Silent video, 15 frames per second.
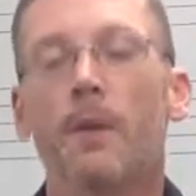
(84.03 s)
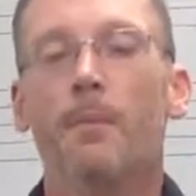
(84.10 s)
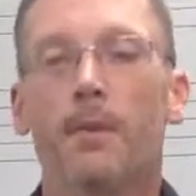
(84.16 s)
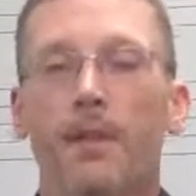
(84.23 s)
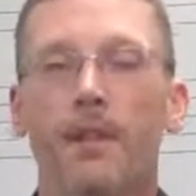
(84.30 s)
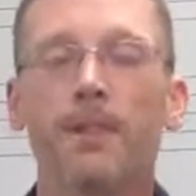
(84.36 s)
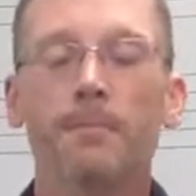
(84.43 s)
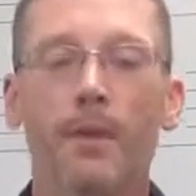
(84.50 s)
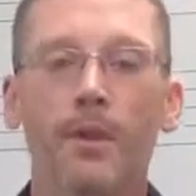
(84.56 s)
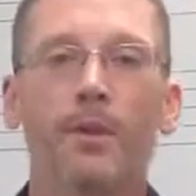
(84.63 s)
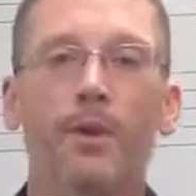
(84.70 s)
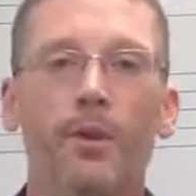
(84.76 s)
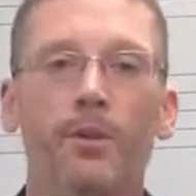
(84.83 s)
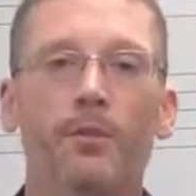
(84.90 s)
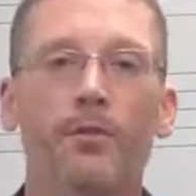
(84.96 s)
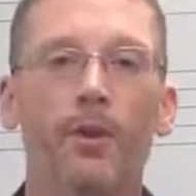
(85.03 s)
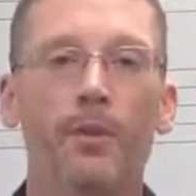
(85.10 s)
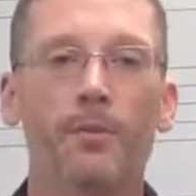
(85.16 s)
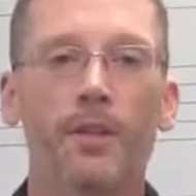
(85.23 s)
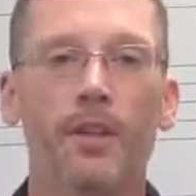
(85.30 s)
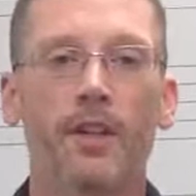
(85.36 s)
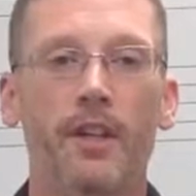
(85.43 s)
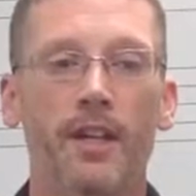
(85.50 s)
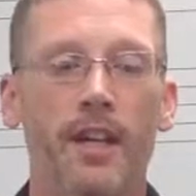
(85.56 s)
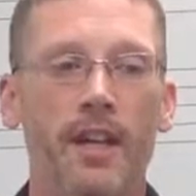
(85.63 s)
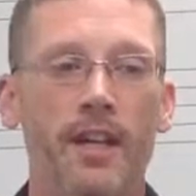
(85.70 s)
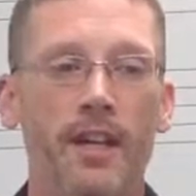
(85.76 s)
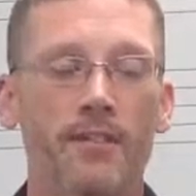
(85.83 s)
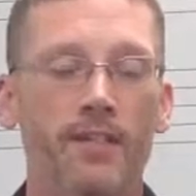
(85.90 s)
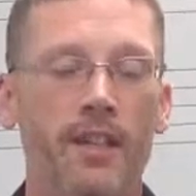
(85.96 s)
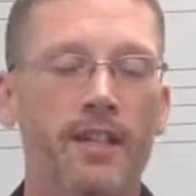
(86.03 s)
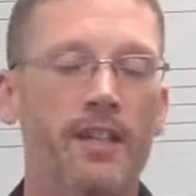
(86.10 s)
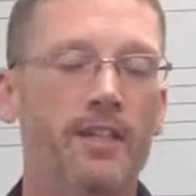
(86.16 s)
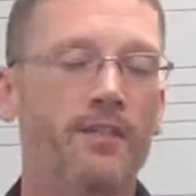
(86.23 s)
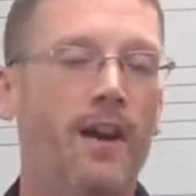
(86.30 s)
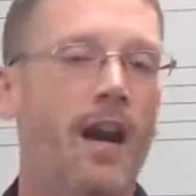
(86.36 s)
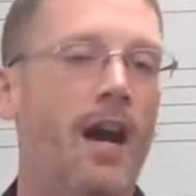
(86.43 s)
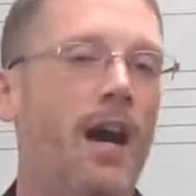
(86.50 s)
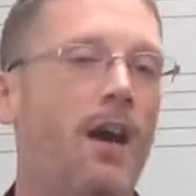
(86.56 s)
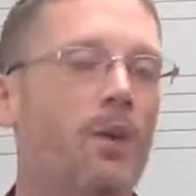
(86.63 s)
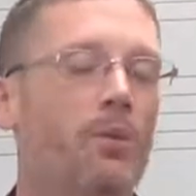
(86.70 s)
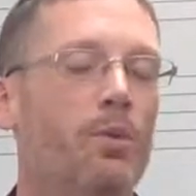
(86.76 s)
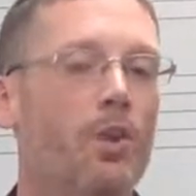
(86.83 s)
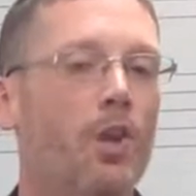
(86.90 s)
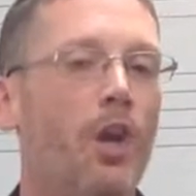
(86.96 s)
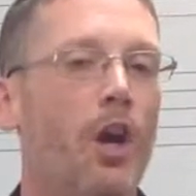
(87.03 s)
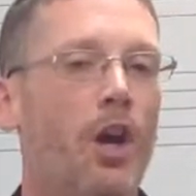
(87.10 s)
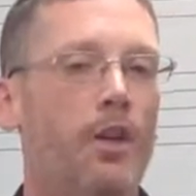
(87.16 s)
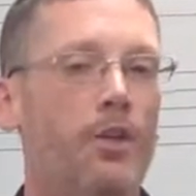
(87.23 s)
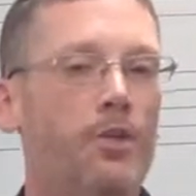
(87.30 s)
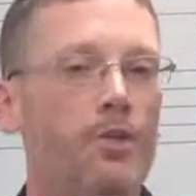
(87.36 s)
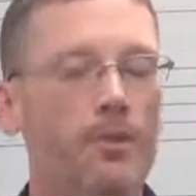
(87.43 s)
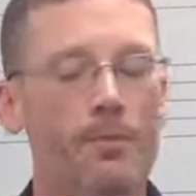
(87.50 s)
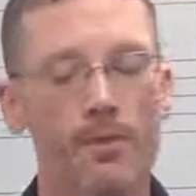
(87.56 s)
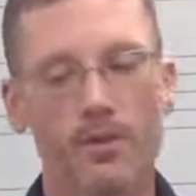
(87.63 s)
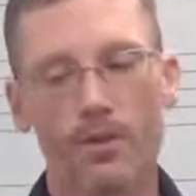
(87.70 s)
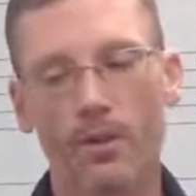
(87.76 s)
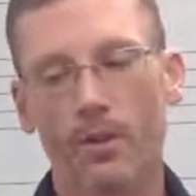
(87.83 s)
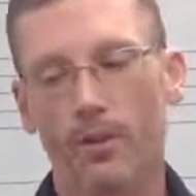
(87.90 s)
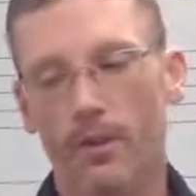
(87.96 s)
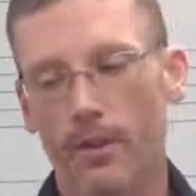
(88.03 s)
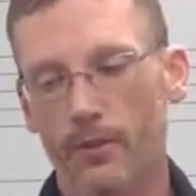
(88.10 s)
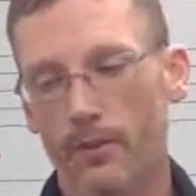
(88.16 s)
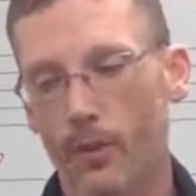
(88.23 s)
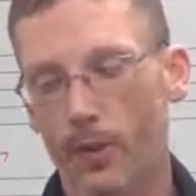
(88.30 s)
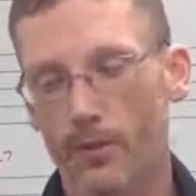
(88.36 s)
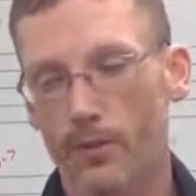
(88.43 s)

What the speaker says: but at least by knowing the form, you're going to kind of have an idea of how long you should be soloing the form.